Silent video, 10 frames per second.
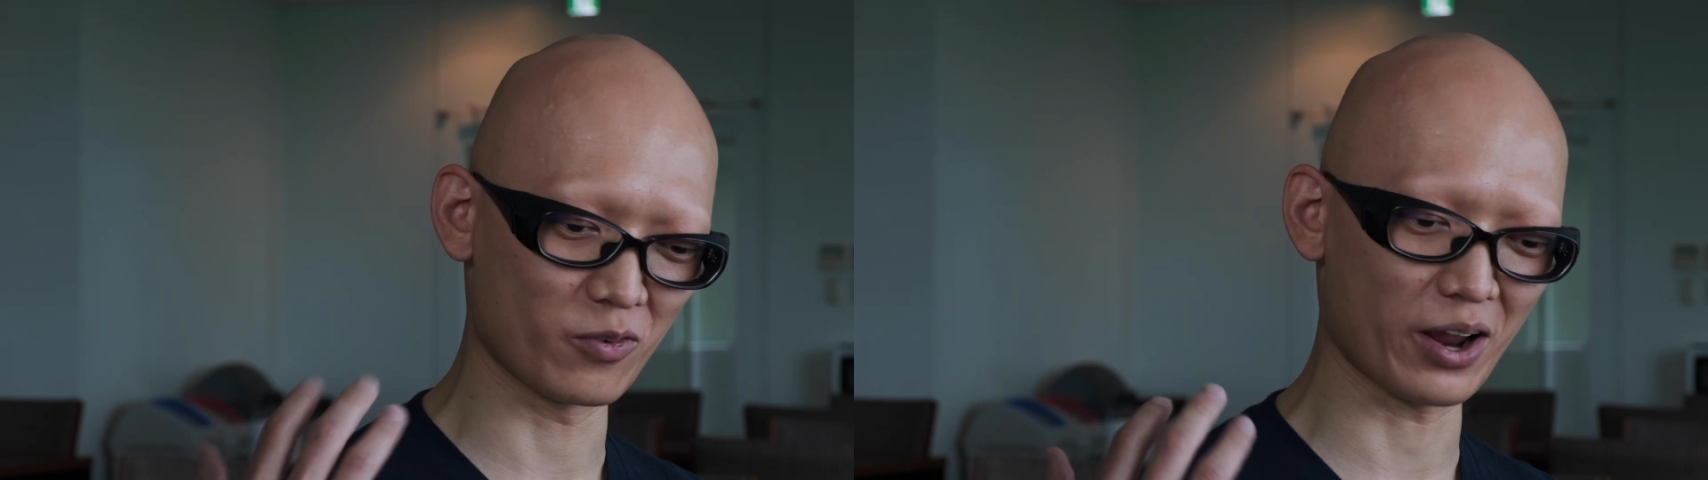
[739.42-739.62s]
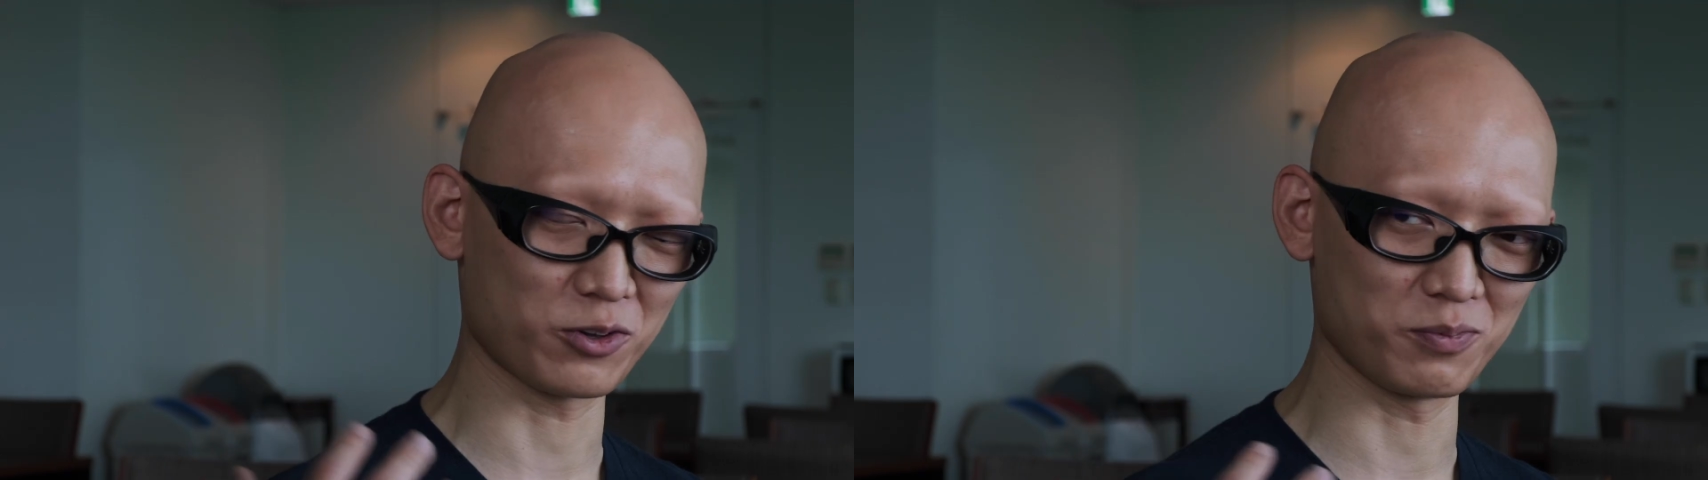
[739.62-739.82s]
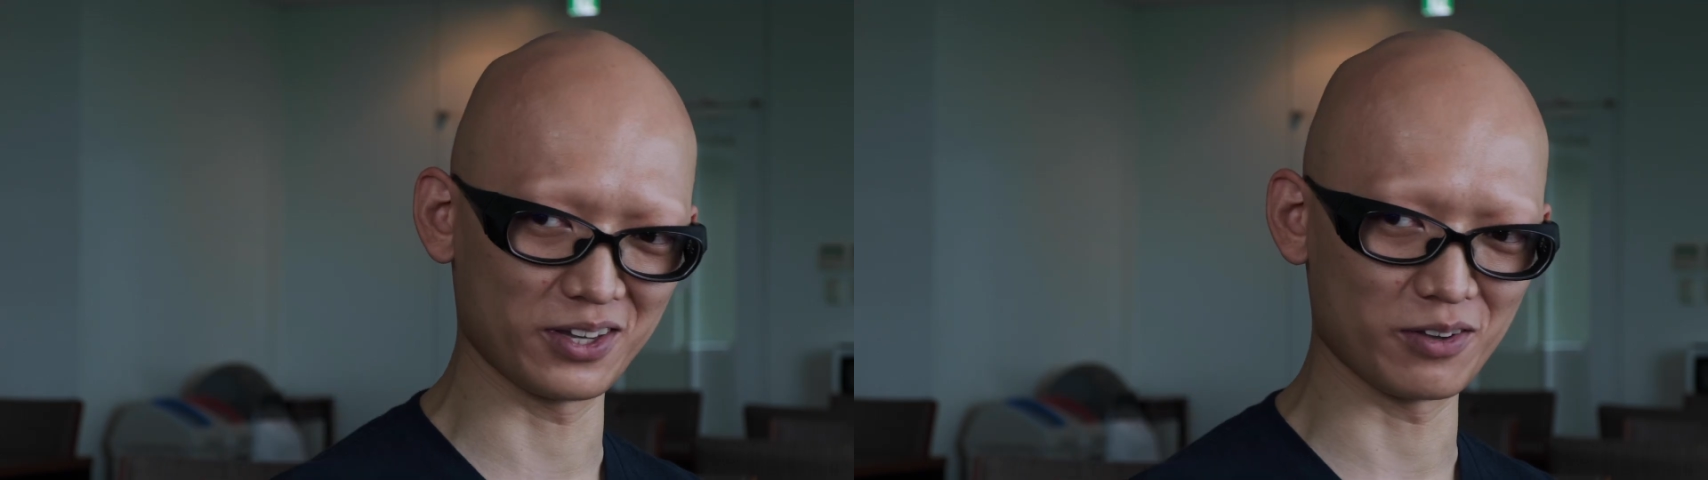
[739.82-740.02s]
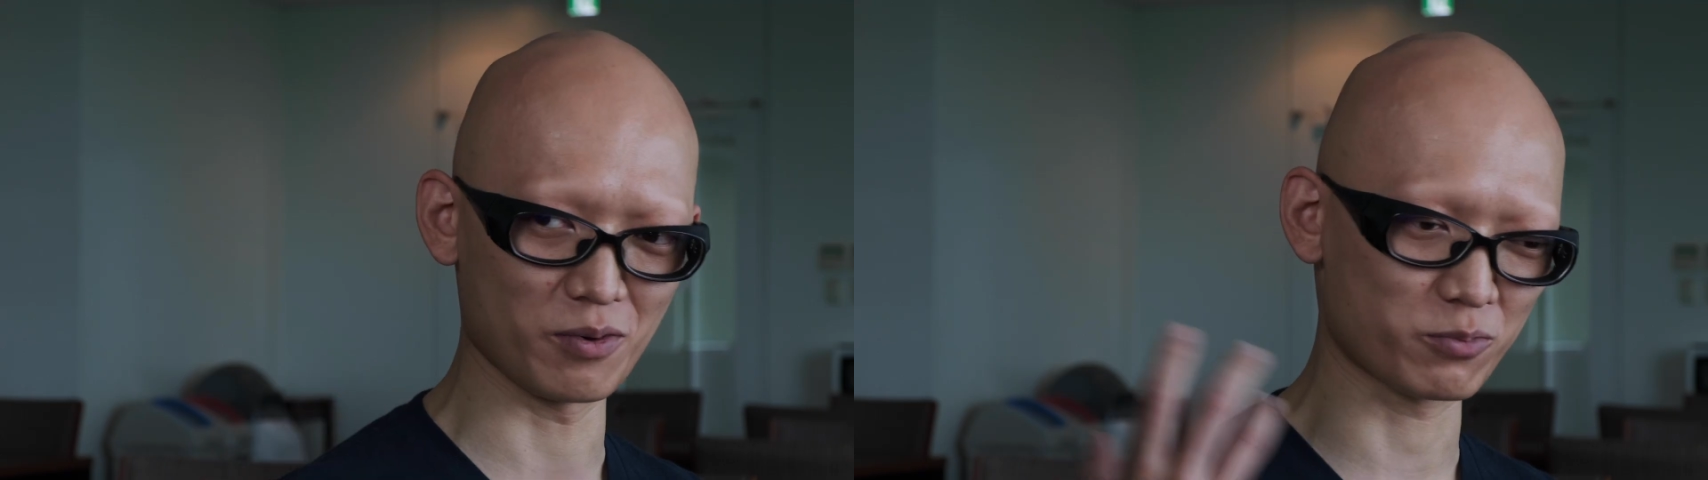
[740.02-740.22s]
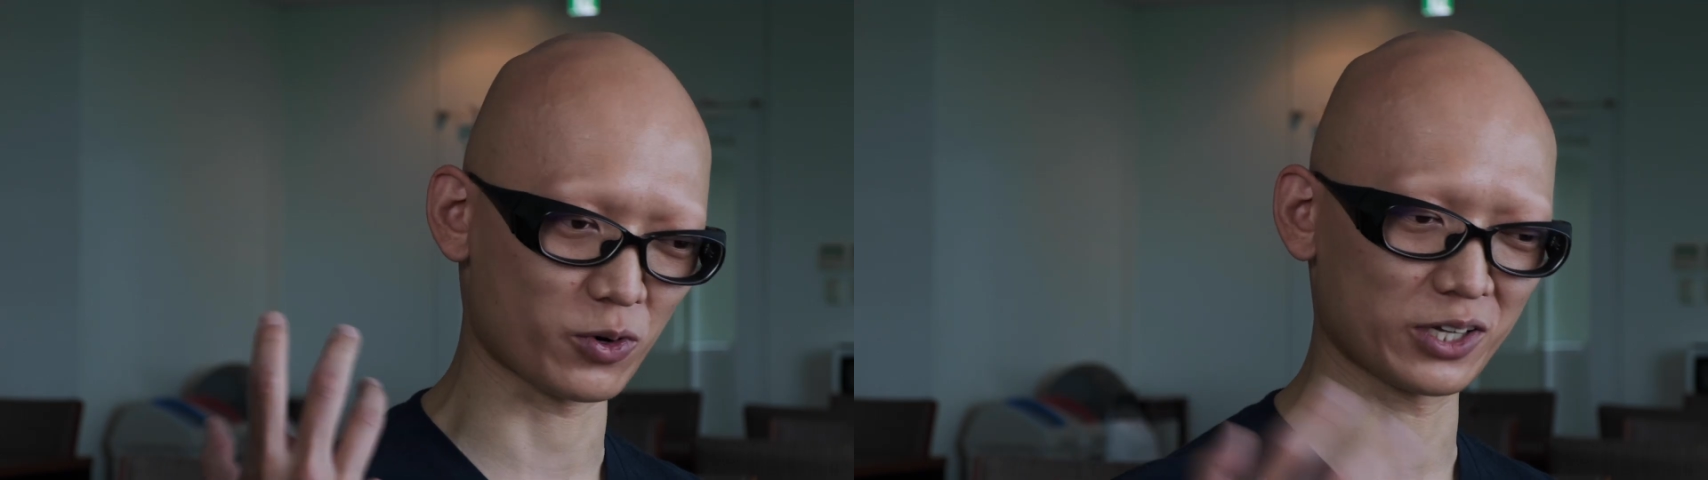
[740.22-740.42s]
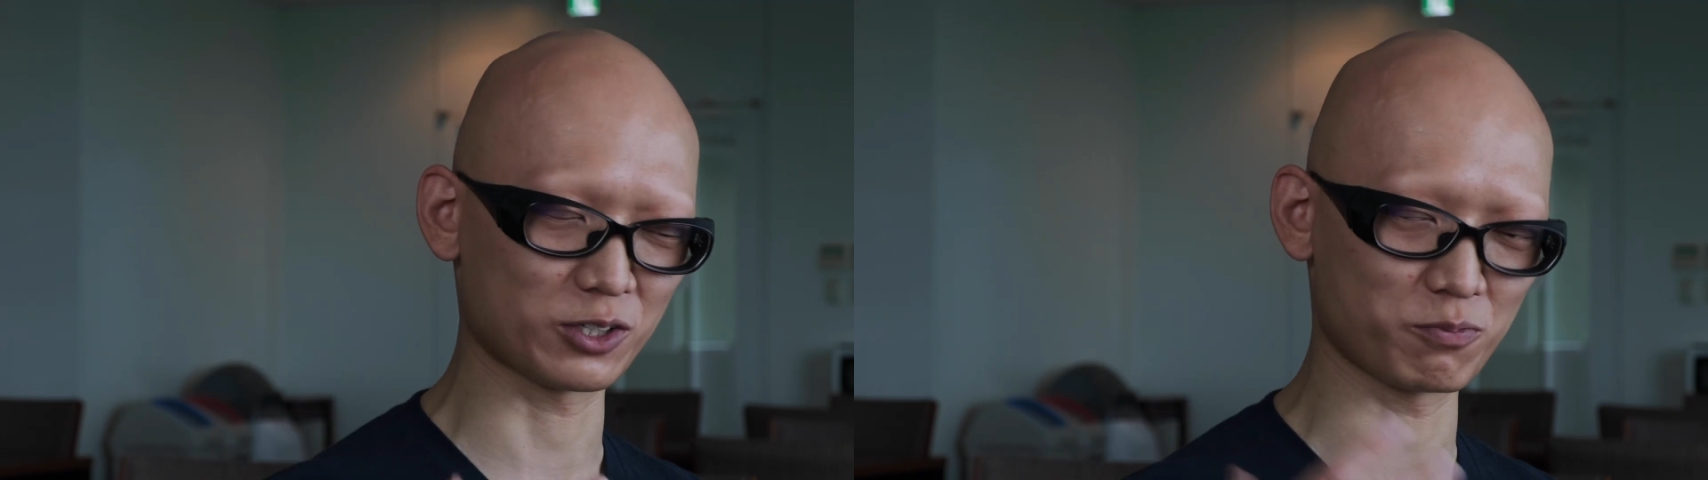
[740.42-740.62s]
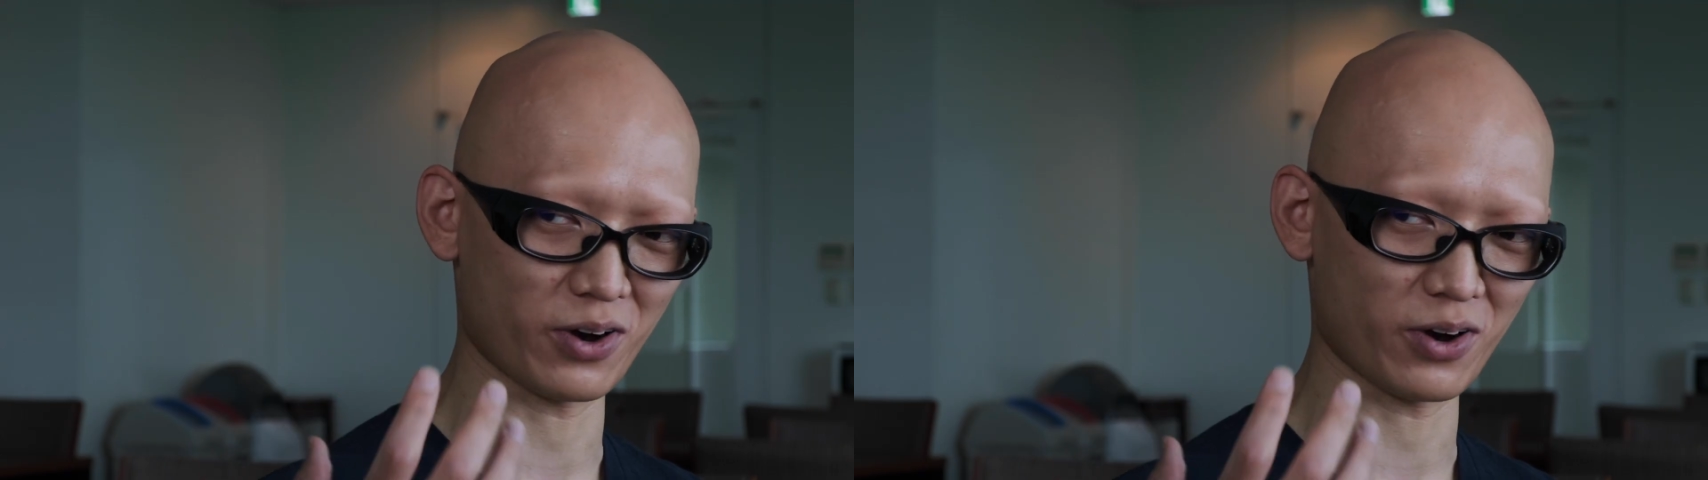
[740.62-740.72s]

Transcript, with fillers: like me, product